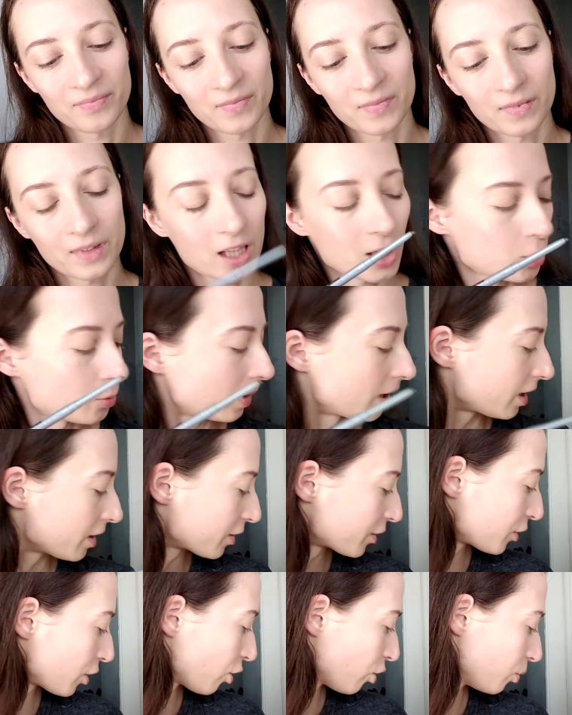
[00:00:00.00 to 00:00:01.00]
This one is
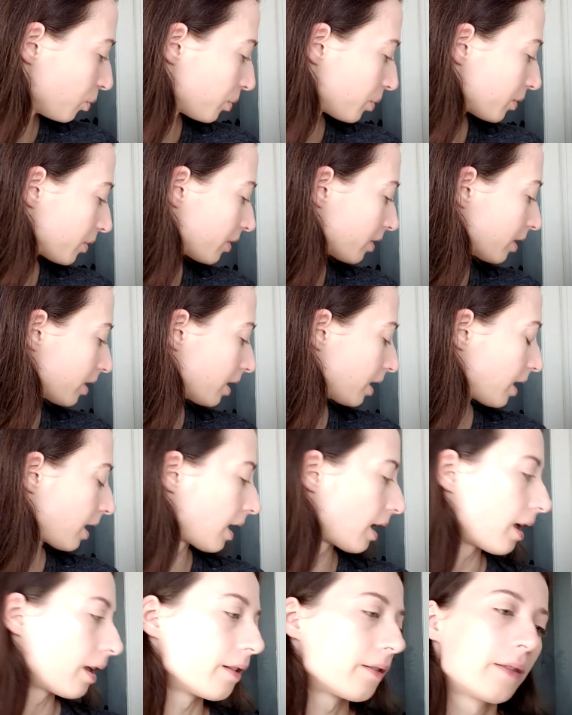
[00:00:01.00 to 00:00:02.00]
taupe
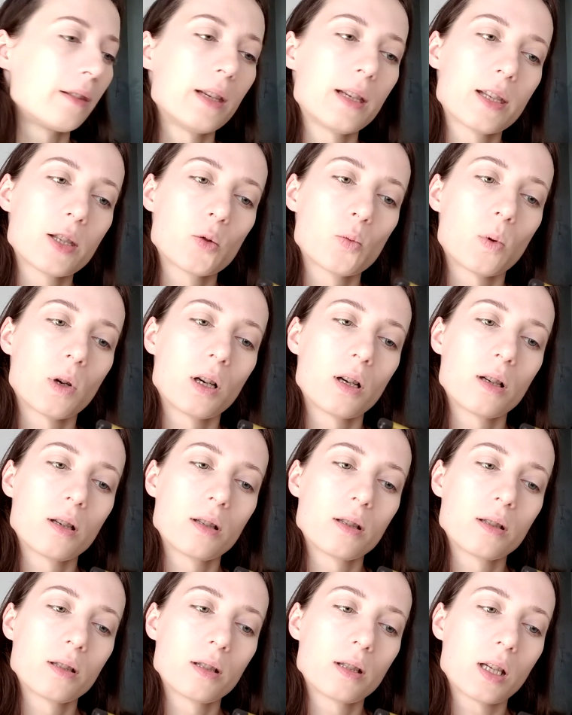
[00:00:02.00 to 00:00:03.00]
and this
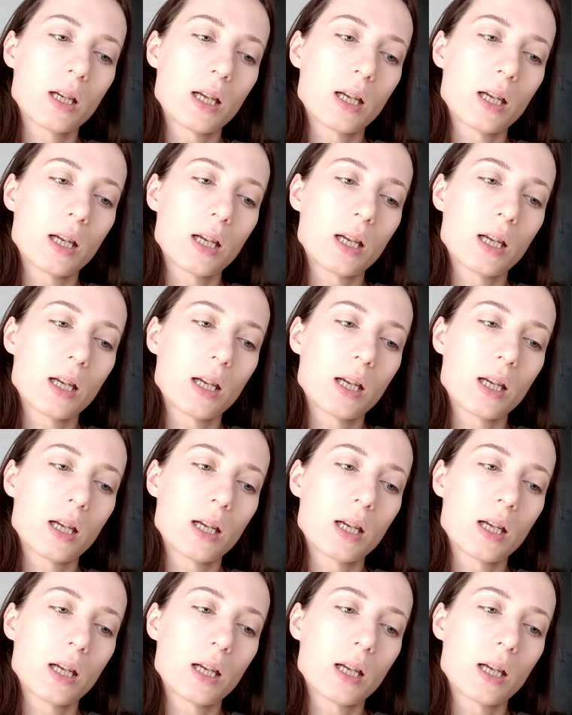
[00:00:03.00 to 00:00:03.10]
one